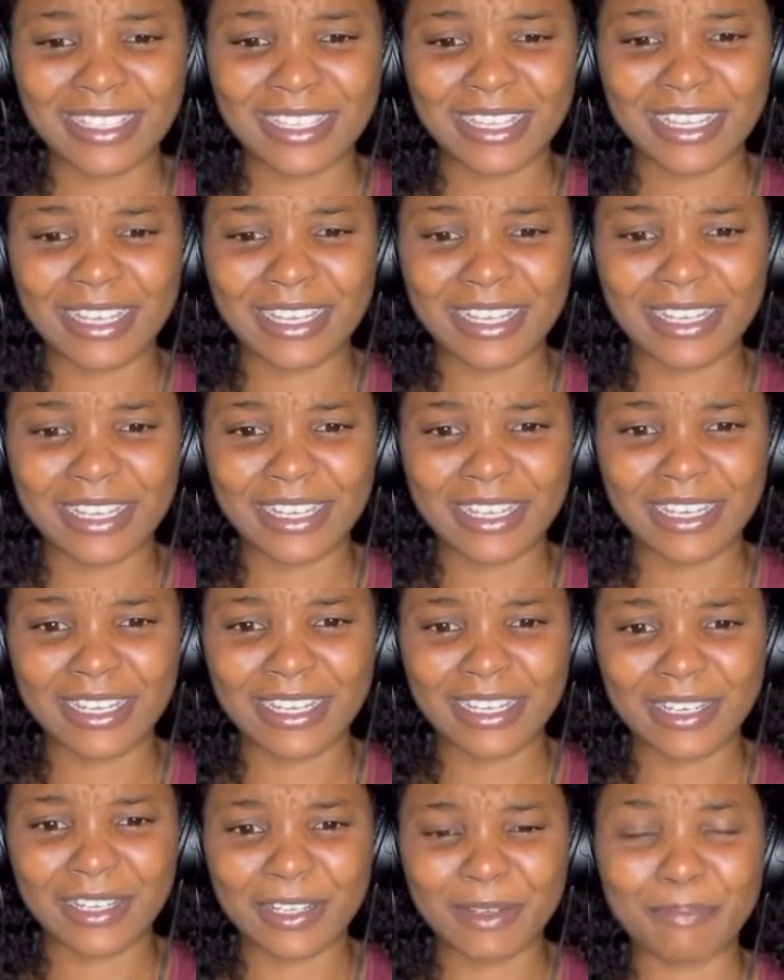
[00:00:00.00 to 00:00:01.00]

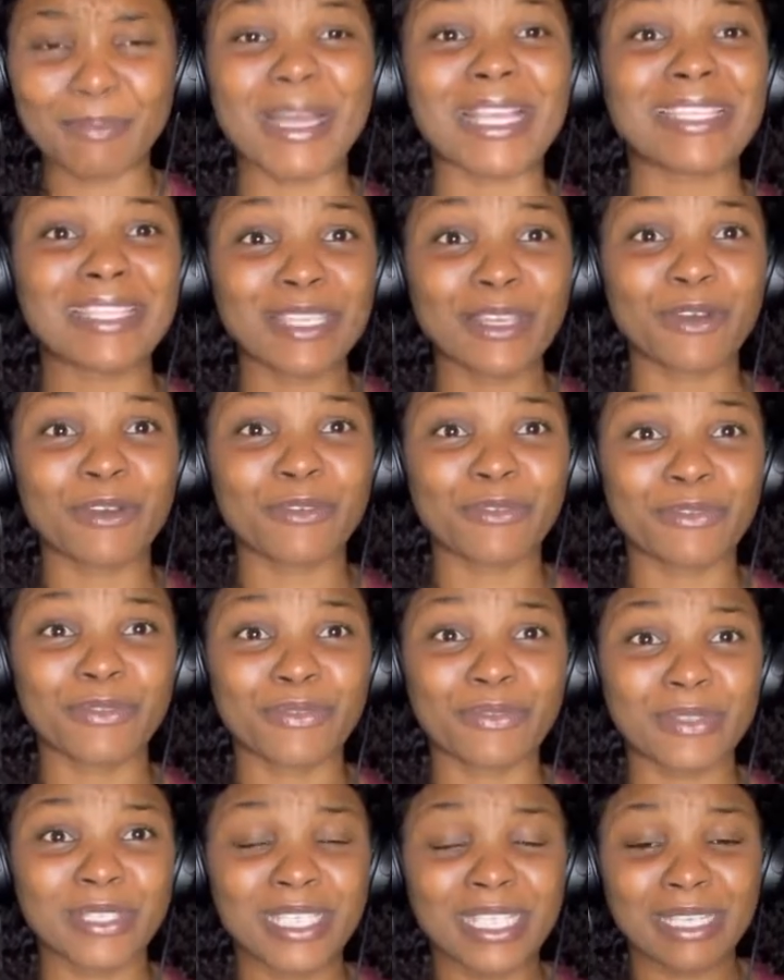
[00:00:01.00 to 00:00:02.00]
uh
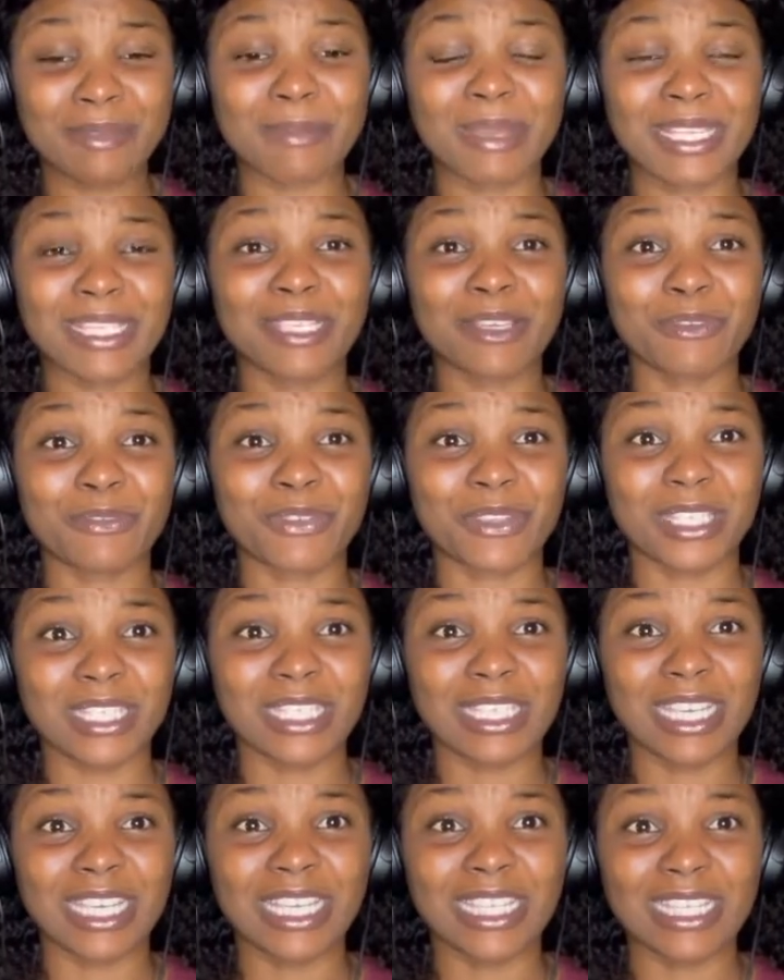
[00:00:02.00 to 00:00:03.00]
myself seeing myself
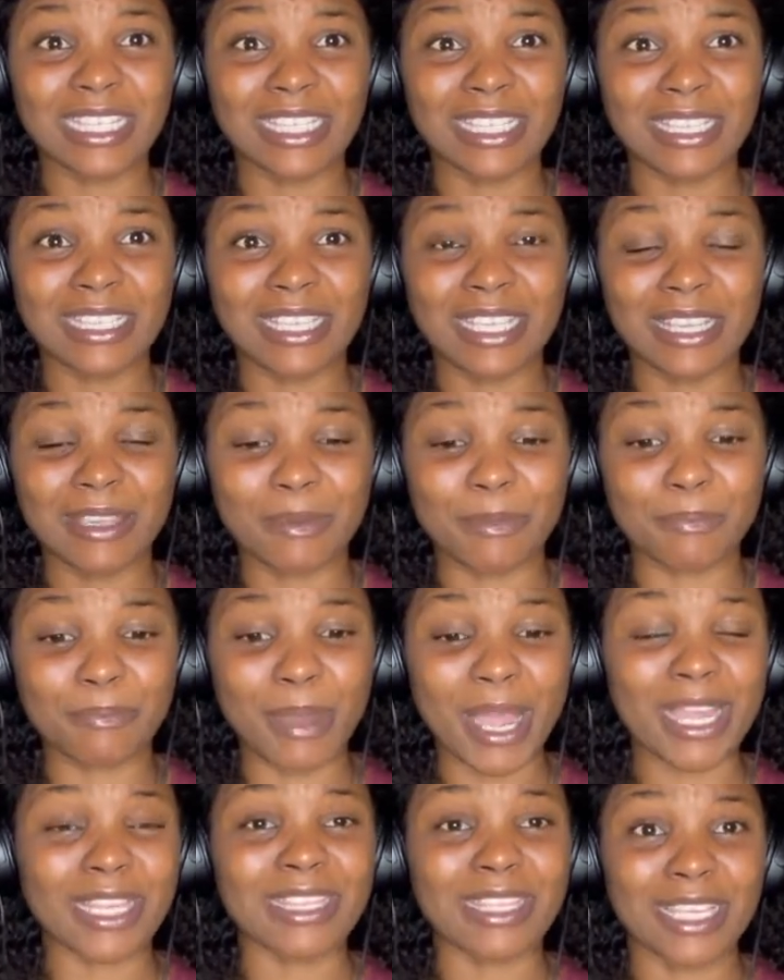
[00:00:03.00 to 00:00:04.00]
in in
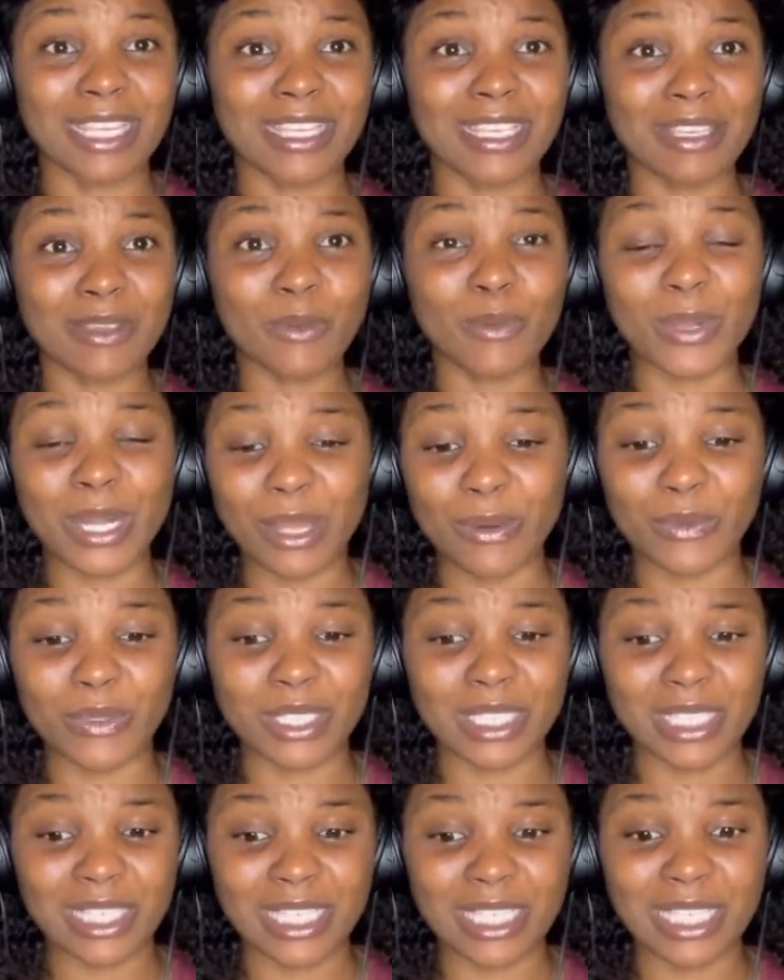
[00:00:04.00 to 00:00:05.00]
back then when I
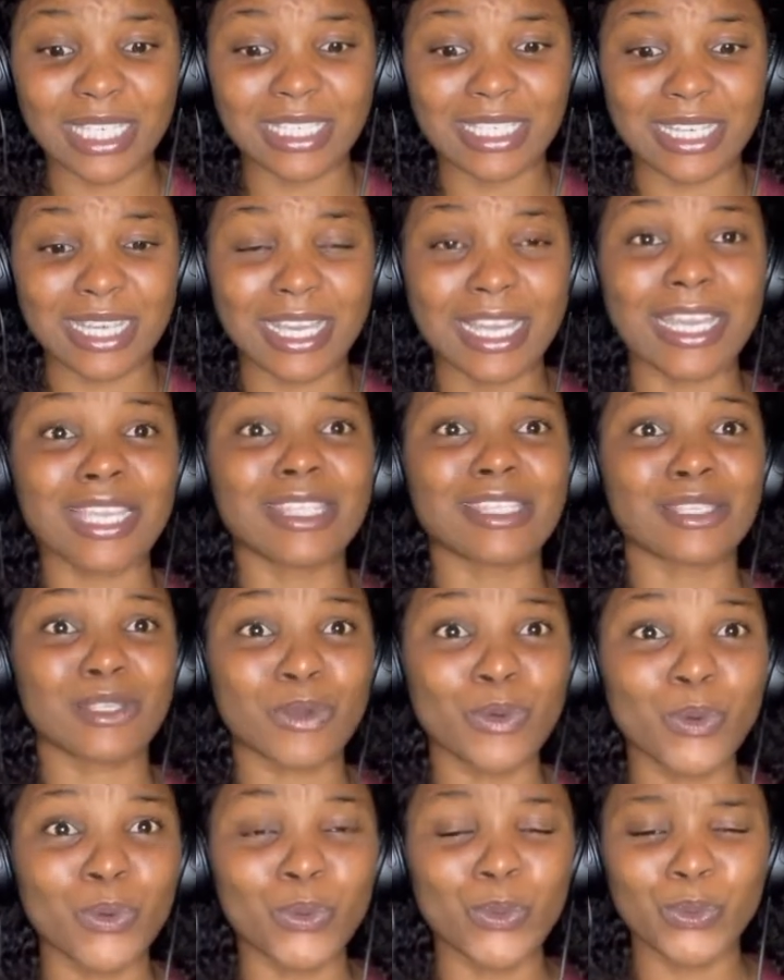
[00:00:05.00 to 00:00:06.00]
was a teenager in
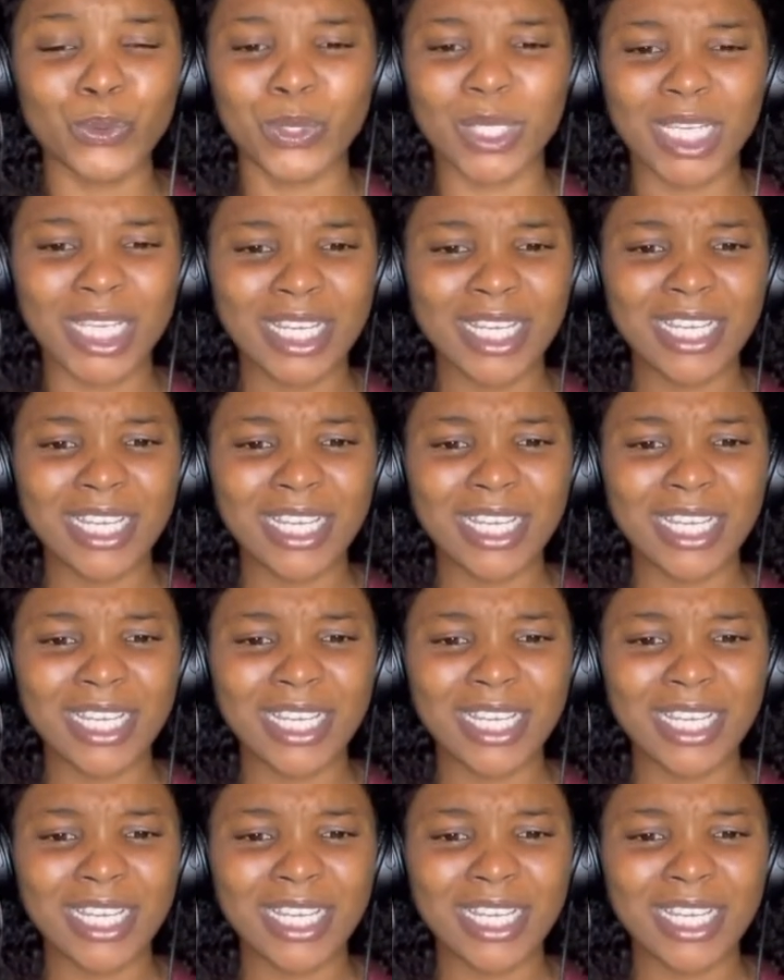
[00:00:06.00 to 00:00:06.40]
school,